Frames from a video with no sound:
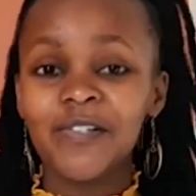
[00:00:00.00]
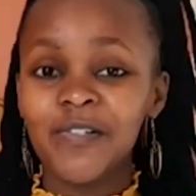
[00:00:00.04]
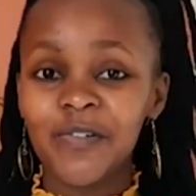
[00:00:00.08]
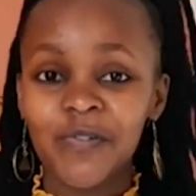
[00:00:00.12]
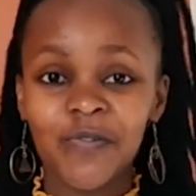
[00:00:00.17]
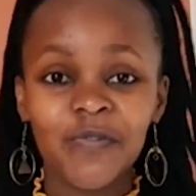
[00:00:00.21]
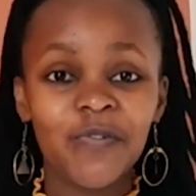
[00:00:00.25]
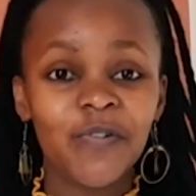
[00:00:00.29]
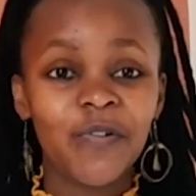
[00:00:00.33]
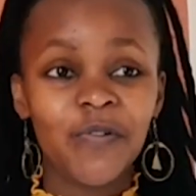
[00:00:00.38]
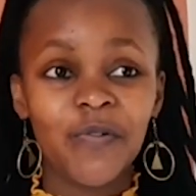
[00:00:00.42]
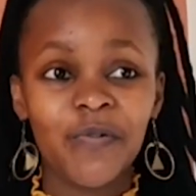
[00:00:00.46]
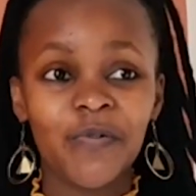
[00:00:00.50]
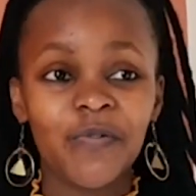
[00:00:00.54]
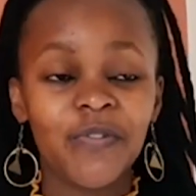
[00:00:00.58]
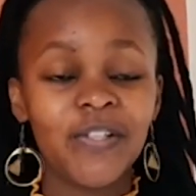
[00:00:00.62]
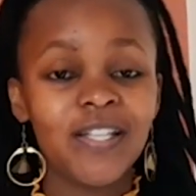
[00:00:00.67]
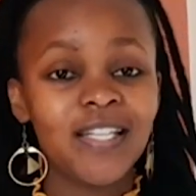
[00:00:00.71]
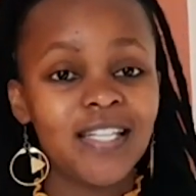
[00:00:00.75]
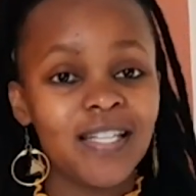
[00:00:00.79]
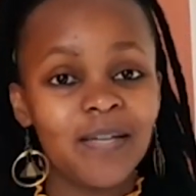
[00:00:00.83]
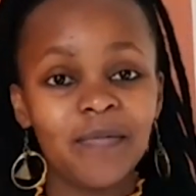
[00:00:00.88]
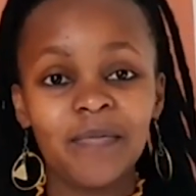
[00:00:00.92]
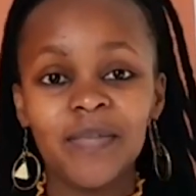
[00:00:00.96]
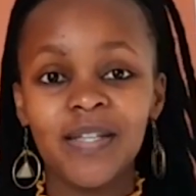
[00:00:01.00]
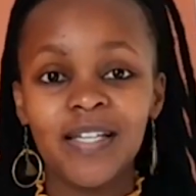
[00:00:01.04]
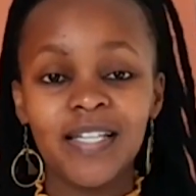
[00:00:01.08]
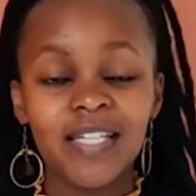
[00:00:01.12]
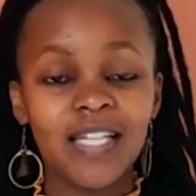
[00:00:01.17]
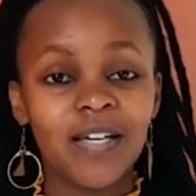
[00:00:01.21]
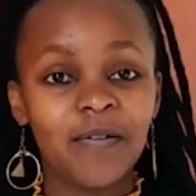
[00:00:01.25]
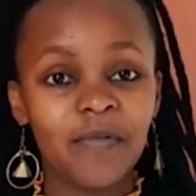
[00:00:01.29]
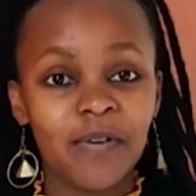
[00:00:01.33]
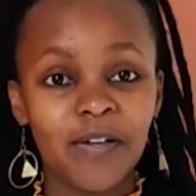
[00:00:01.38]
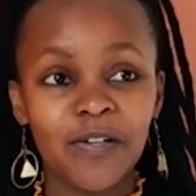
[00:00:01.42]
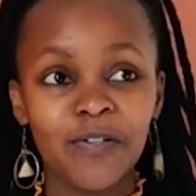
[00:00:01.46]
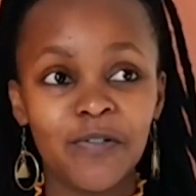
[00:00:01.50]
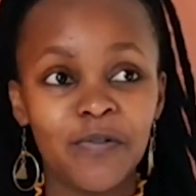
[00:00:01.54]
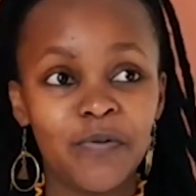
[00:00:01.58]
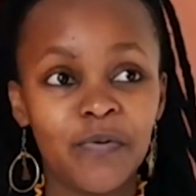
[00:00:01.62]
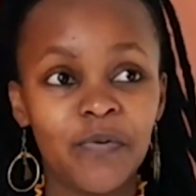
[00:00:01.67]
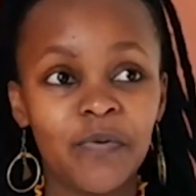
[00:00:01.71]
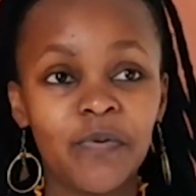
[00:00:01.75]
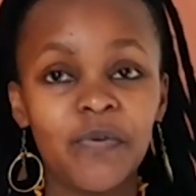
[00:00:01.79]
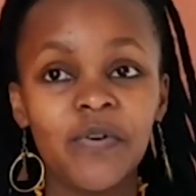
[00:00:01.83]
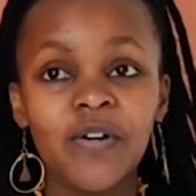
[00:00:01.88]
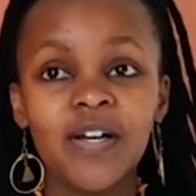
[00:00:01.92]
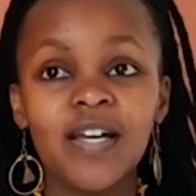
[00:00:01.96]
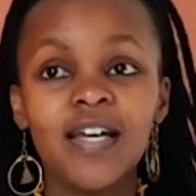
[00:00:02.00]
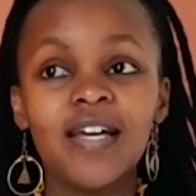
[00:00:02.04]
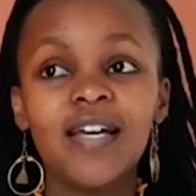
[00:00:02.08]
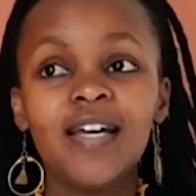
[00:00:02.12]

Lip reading: you to go through the same things I went through.